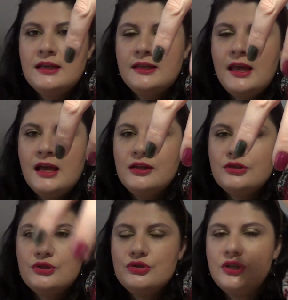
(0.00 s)

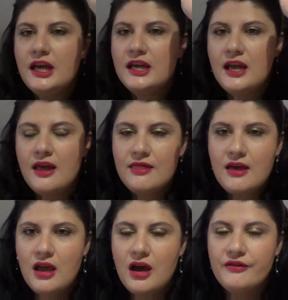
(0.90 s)
nails today, and
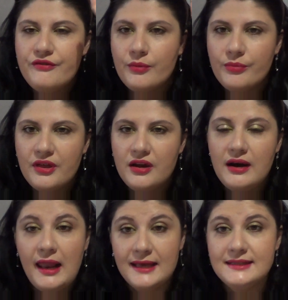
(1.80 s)
they are from
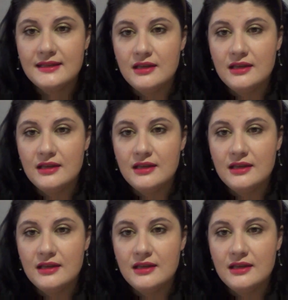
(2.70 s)
their last